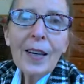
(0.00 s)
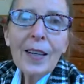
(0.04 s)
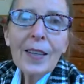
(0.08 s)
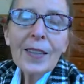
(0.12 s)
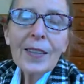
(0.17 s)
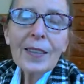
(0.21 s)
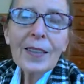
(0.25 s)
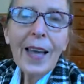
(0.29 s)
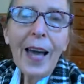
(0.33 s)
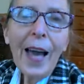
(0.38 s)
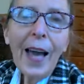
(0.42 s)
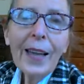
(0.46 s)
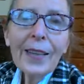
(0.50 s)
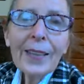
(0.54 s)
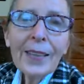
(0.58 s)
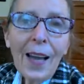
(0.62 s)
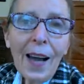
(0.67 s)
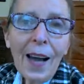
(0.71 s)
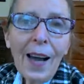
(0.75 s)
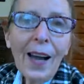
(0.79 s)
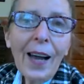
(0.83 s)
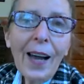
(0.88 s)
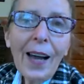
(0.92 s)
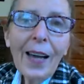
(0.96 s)
that
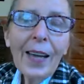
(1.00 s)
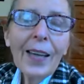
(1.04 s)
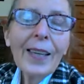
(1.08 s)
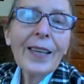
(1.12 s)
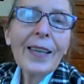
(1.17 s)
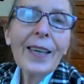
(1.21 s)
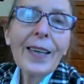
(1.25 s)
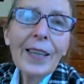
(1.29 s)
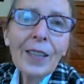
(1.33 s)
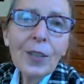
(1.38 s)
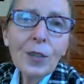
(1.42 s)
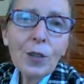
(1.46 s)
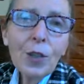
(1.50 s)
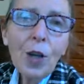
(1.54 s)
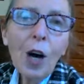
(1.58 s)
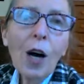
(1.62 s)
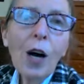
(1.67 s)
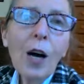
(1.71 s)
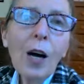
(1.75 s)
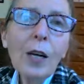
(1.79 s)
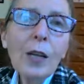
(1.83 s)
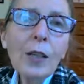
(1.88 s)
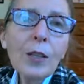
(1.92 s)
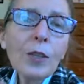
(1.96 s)
I can
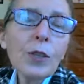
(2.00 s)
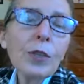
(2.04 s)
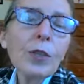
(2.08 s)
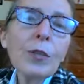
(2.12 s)
talk